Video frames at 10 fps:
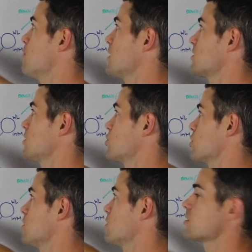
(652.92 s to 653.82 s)
muscle
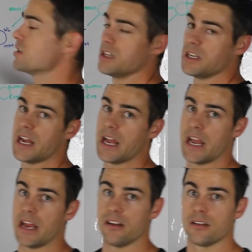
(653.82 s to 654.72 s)
endurance,
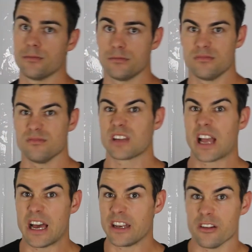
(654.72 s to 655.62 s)
and
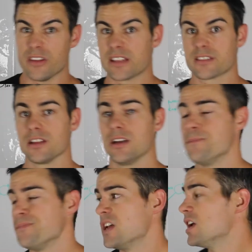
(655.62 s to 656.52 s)
cardiovascular.